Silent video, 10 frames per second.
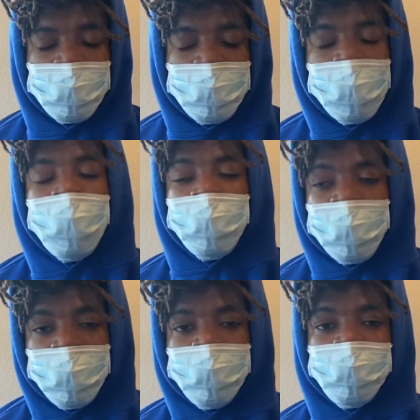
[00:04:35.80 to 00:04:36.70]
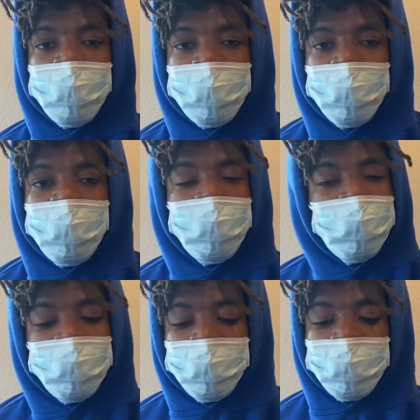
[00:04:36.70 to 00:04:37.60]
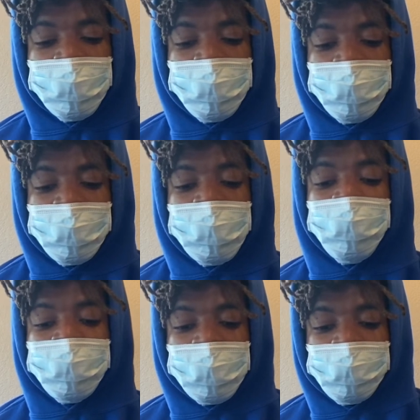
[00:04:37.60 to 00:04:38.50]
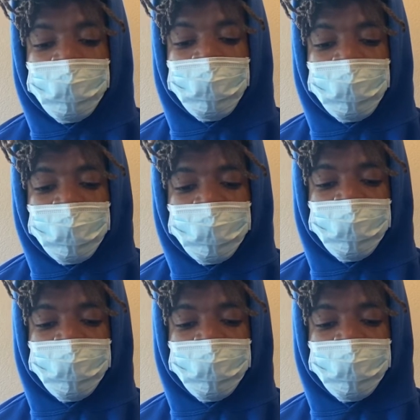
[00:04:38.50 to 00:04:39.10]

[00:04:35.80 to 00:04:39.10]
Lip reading: I don't know who edited that, but that was wild.